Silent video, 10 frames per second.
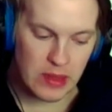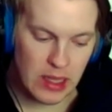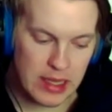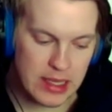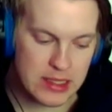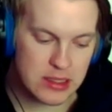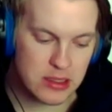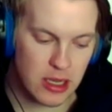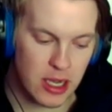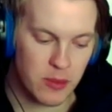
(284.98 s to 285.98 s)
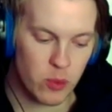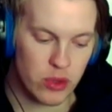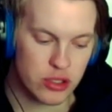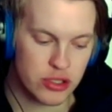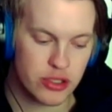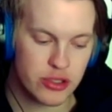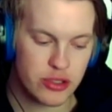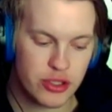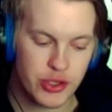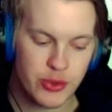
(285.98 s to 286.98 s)
his time was
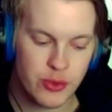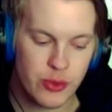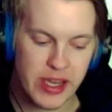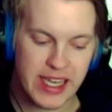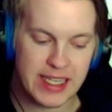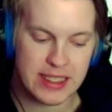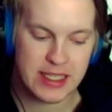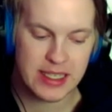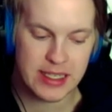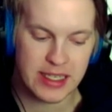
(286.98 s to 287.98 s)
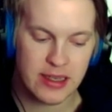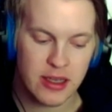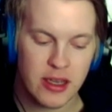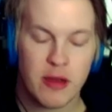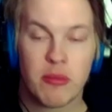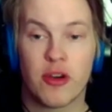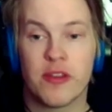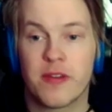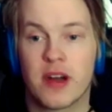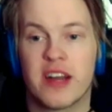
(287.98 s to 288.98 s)

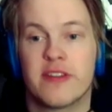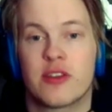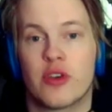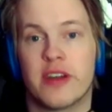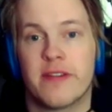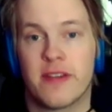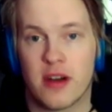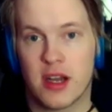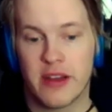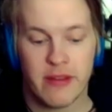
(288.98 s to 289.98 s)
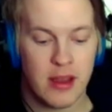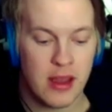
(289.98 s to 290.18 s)
2:18.535,